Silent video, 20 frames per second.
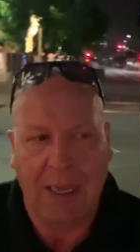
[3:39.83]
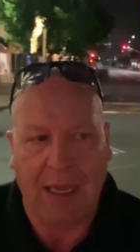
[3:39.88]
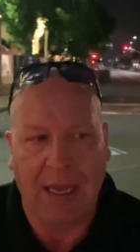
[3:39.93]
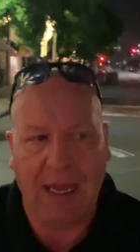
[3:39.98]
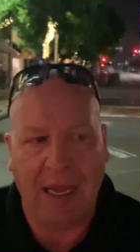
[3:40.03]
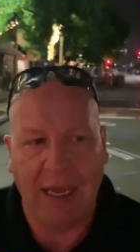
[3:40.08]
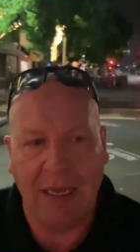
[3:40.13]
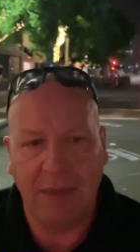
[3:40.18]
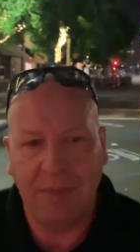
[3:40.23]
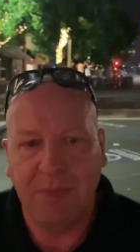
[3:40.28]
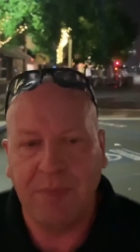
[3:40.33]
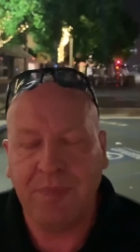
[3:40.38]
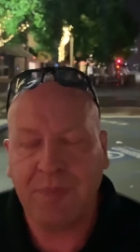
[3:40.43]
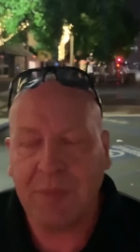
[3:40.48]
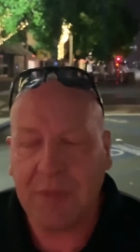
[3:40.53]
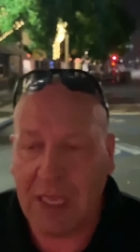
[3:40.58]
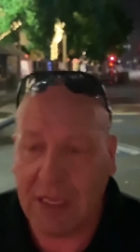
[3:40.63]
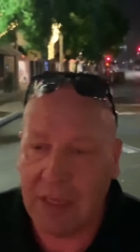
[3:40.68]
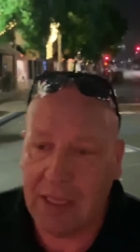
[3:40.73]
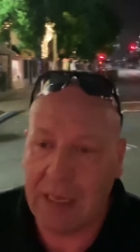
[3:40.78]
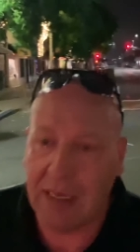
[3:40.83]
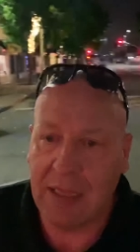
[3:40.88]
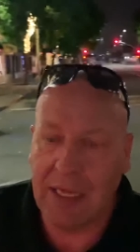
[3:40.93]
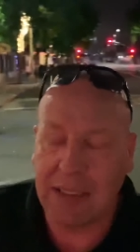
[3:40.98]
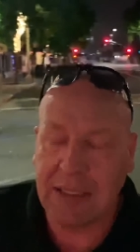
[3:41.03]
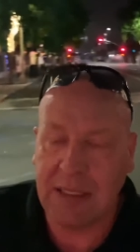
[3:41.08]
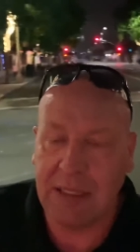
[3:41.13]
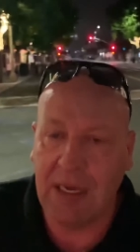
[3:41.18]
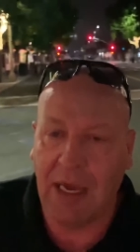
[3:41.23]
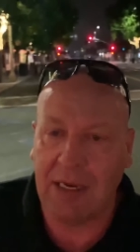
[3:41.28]
Um, the other thing I'd
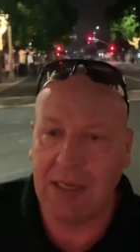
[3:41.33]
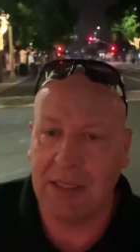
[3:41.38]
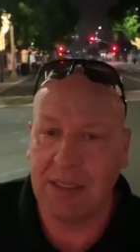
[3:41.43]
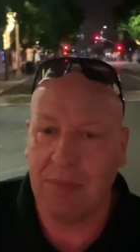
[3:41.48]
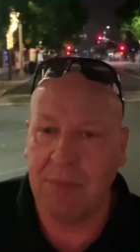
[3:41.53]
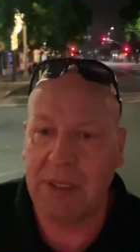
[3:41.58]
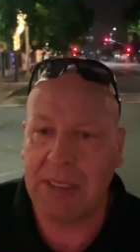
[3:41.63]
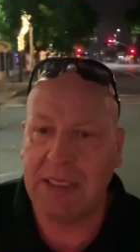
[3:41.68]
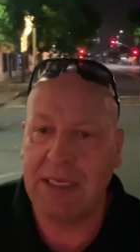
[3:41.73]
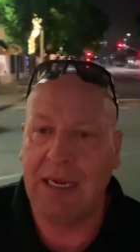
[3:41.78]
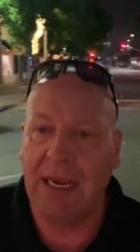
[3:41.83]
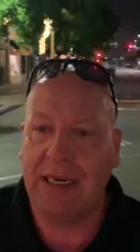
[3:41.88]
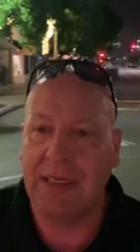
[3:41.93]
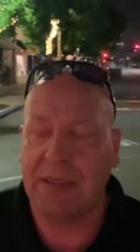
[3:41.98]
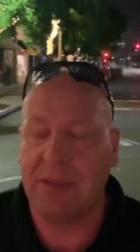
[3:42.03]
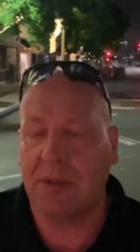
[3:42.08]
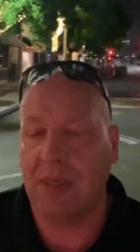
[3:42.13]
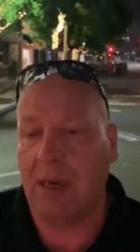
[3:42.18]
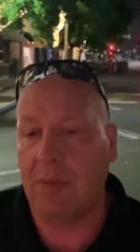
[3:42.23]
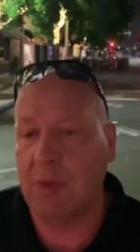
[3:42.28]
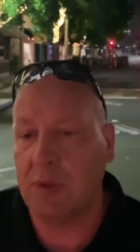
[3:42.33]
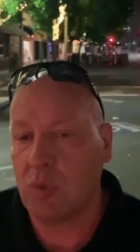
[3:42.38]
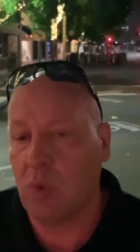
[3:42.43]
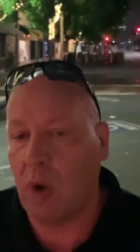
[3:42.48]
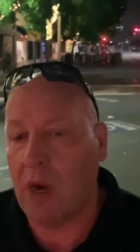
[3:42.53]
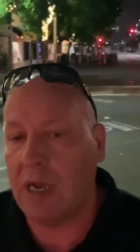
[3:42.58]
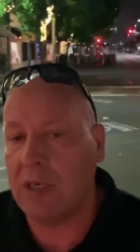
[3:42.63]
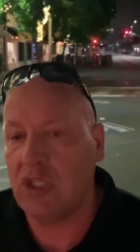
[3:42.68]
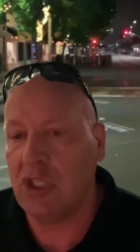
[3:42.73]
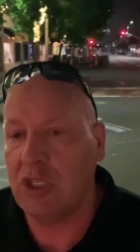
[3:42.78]
like to talk a little bit tonight is I was
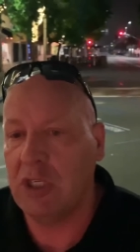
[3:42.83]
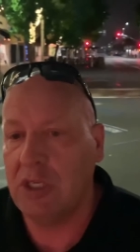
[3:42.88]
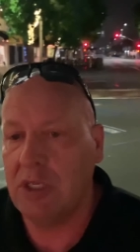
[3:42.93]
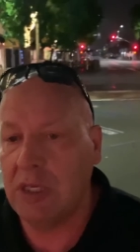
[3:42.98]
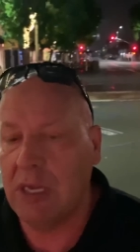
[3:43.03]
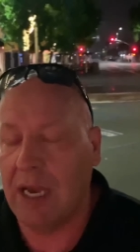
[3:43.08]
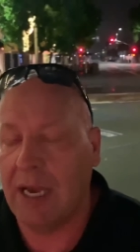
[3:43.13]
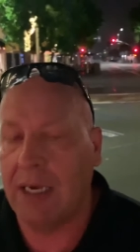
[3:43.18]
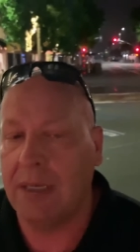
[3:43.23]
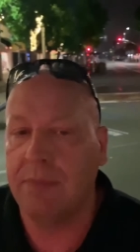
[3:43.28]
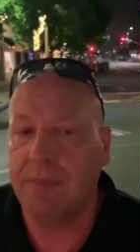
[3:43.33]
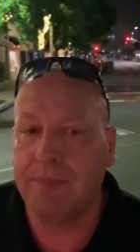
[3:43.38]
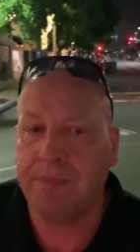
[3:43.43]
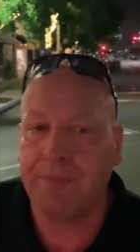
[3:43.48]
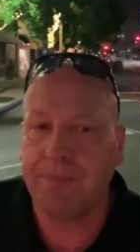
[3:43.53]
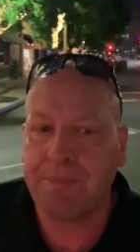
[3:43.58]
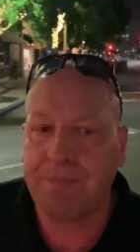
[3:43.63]
watching um,